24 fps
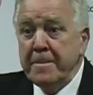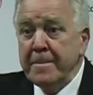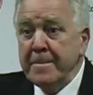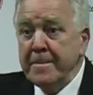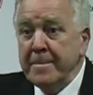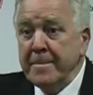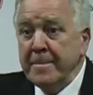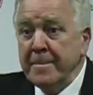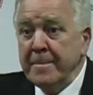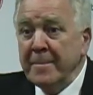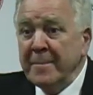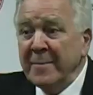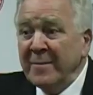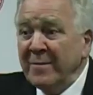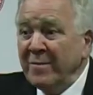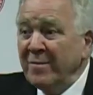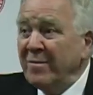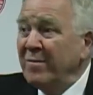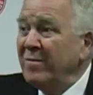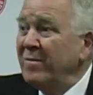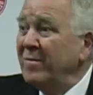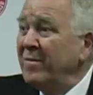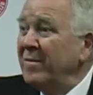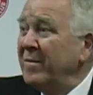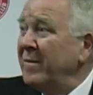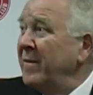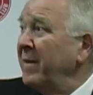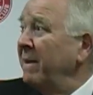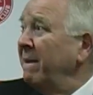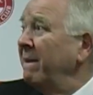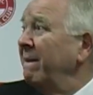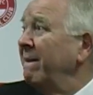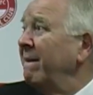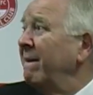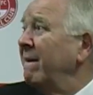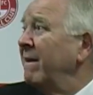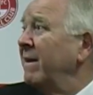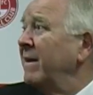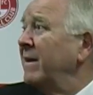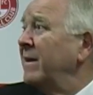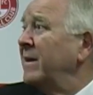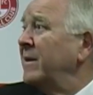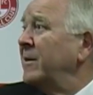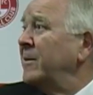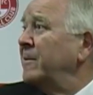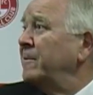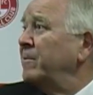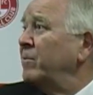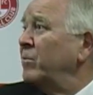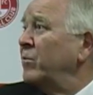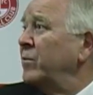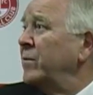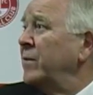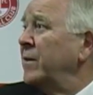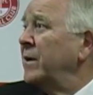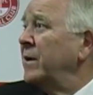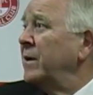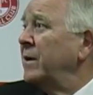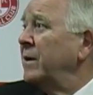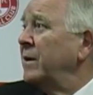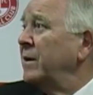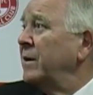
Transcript: Is he going to is he going to cause you a nice problem now?